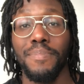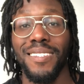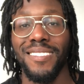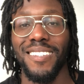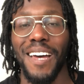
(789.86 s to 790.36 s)

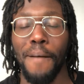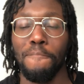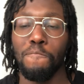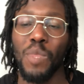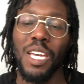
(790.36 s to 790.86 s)
You see that?
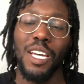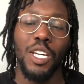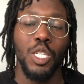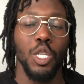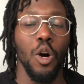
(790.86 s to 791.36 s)

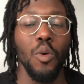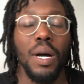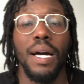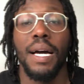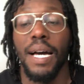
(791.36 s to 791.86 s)

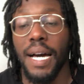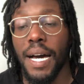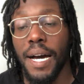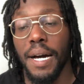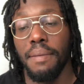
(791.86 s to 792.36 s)
So
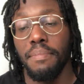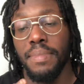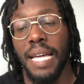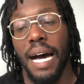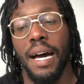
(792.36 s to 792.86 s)

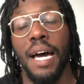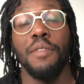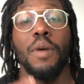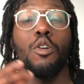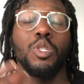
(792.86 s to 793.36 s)
that,
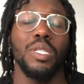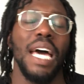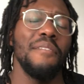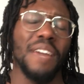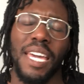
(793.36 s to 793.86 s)
and when it goes
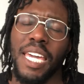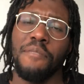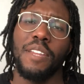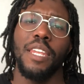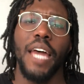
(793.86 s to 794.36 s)
to
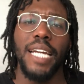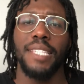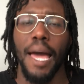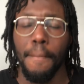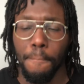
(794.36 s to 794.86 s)
even at night
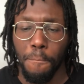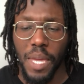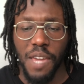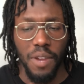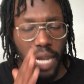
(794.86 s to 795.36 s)
time,
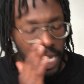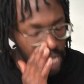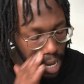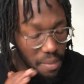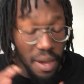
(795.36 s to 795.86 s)

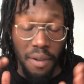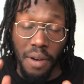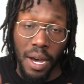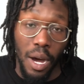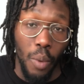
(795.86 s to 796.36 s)

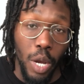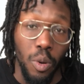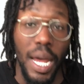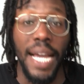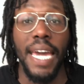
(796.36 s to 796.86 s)
what you
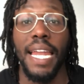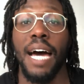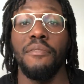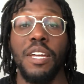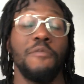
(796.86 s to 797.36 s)
call it, again,
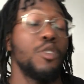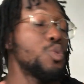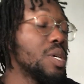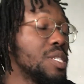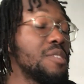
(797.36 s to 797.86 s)
I read for
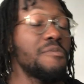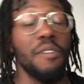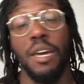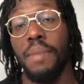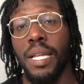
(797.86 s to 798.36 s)
20 to
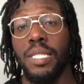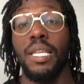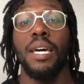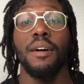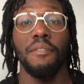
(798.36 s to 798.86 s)
30 minutes
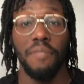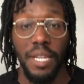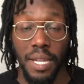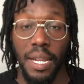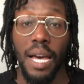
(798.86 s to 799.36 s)
and
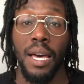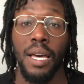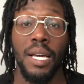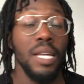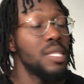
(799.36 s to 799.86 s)
reading that.
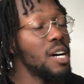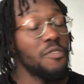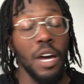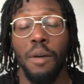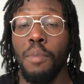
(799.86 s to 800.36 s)

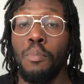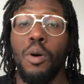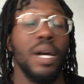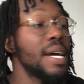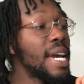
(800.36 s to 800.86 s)
Self-help
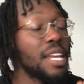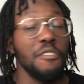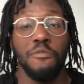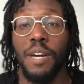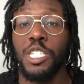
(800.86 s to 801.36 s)
book, get
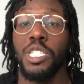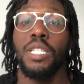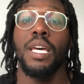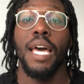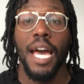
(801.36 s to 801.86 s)

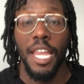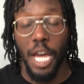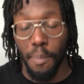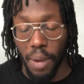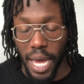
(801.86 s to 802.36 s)
information and
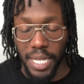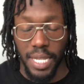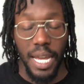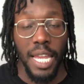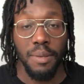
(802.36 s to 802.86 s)
apply it
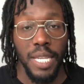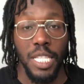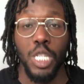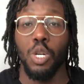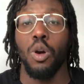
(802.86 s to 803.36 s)
to that. You know what I'm
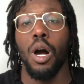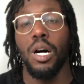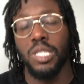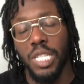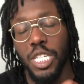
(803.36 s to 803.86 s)
saying? So
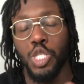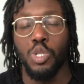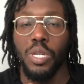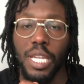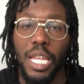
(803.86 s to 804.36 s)
constantly
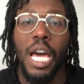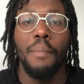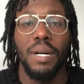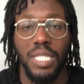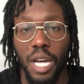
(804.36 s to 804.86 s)
tuning
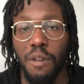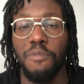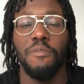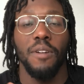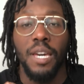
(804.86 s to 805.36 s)

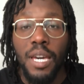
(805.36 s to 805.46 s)
myself